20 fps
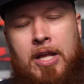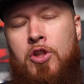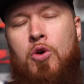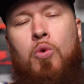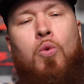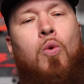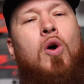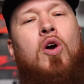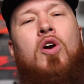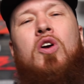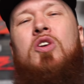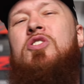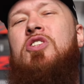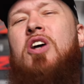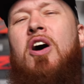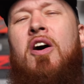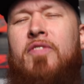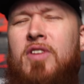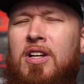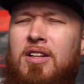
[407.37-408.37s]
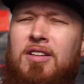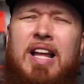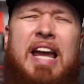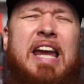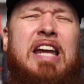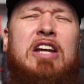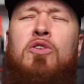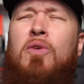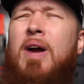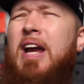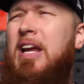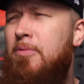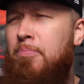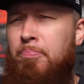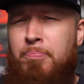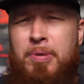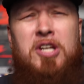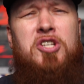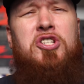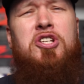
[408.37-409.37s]
In the words of the late, great
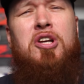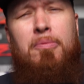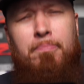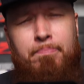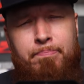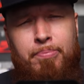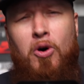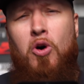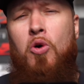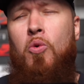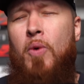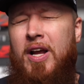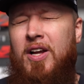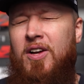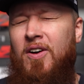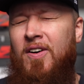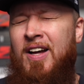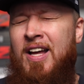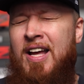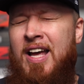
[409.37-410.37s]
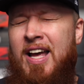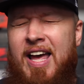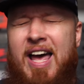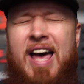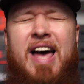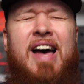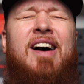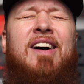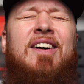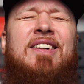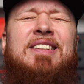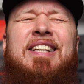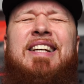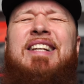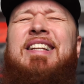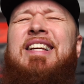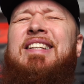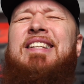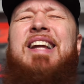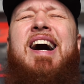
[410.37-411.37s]
Bishop Bullwinkle, hell to
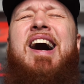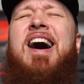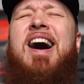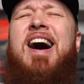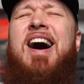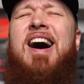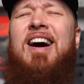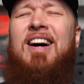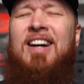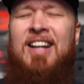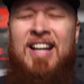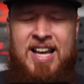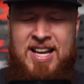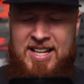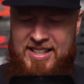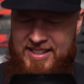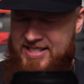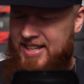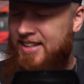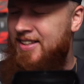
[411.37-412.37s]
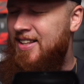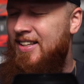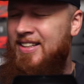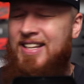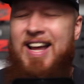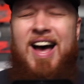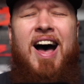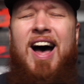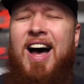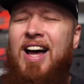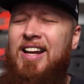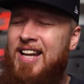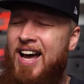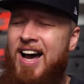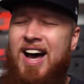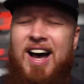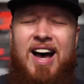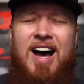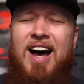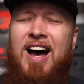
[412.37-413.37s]
the nah, to the nah,
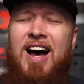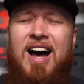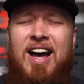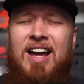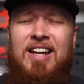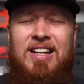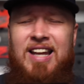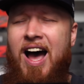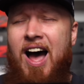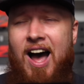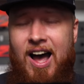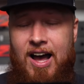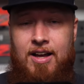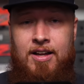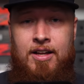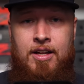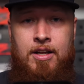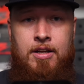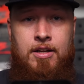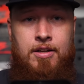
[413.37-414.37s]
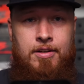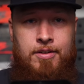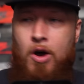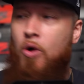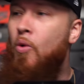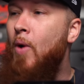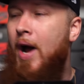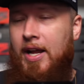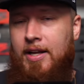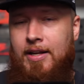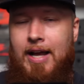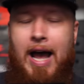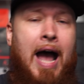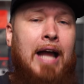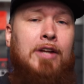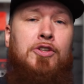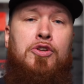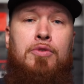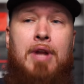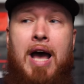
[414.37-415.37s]
nah, nah. No way,
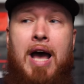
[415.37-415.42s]
I do